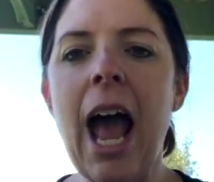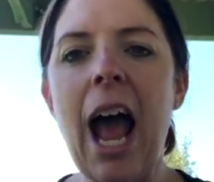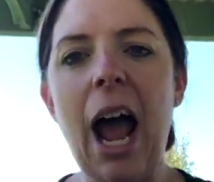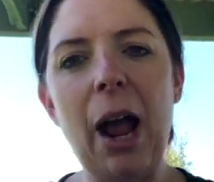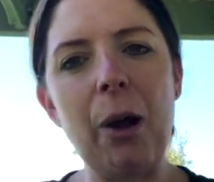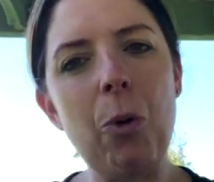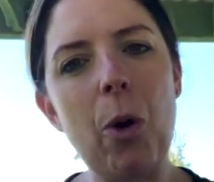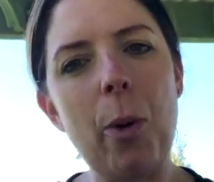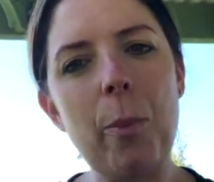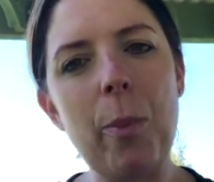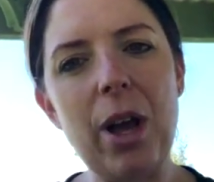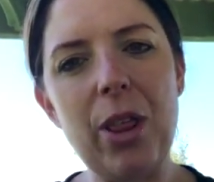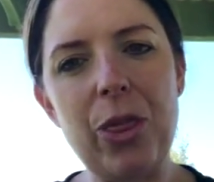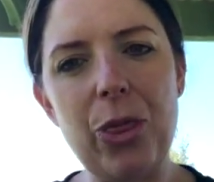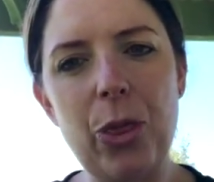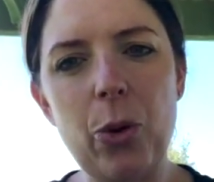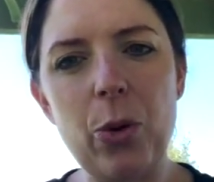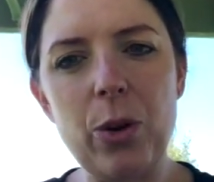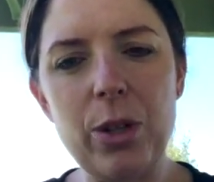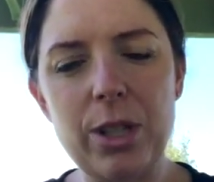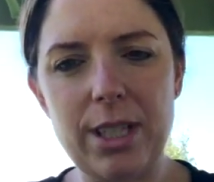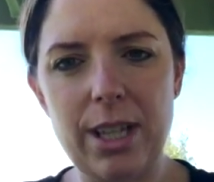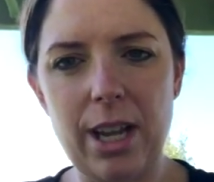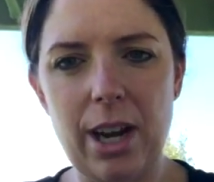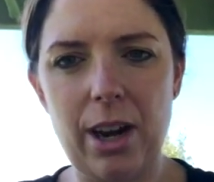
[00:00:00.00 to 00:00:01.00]
and what my
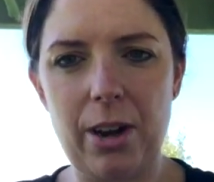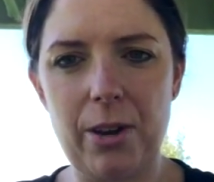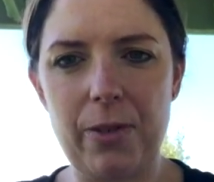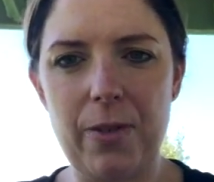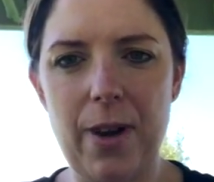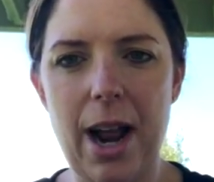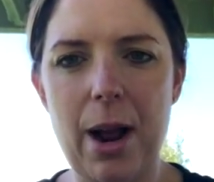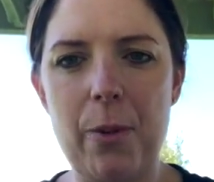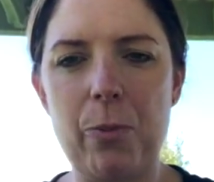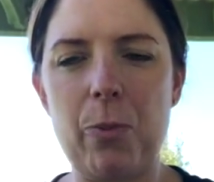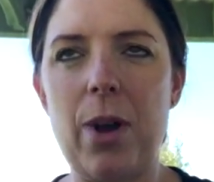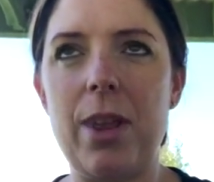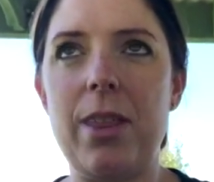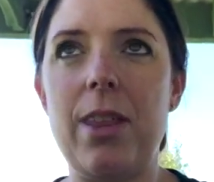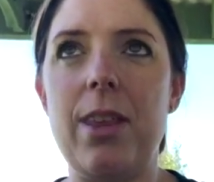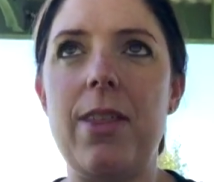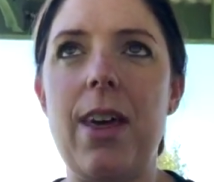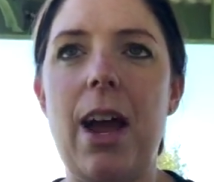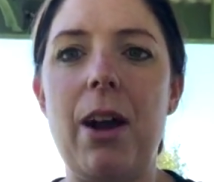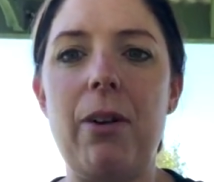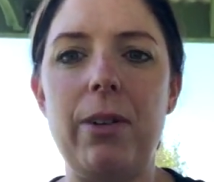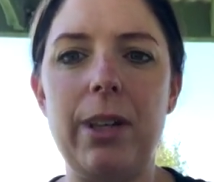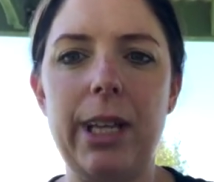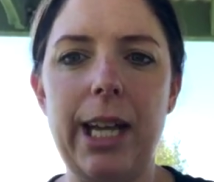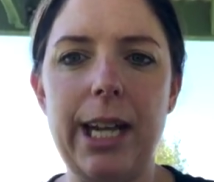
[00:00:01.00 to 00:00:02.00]
thoughts are around whether
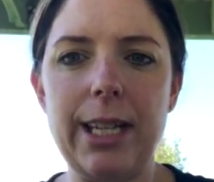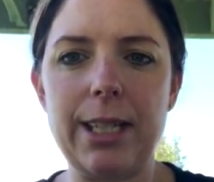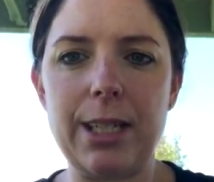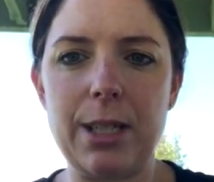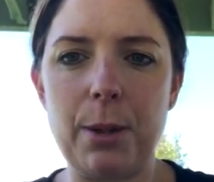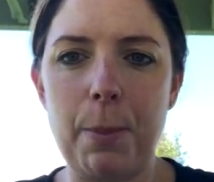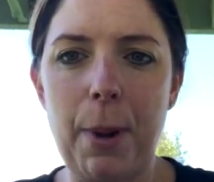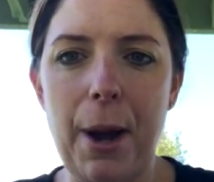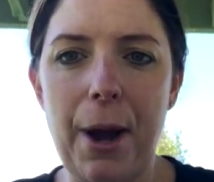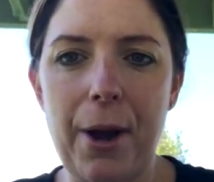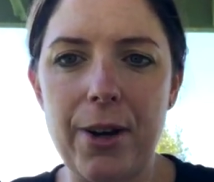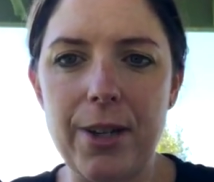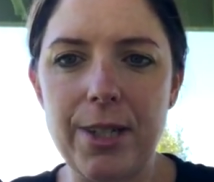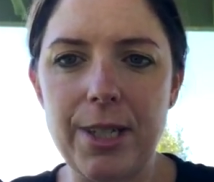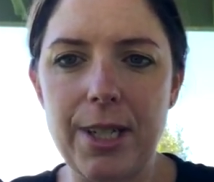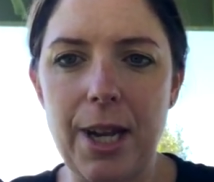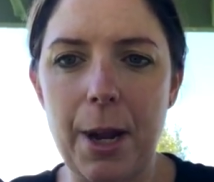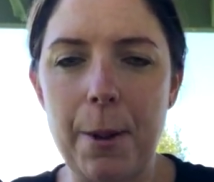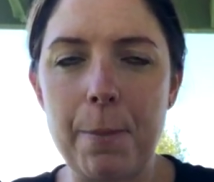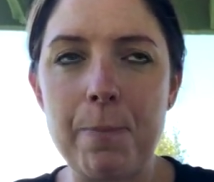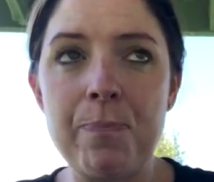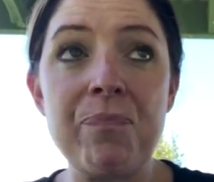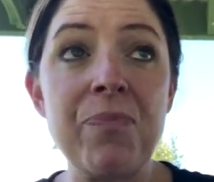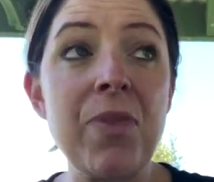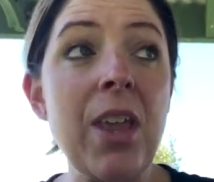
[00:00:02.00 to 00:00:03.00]
that relates to
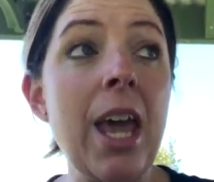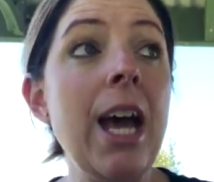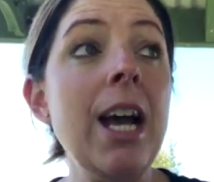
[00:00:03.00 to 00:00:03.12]
parenting.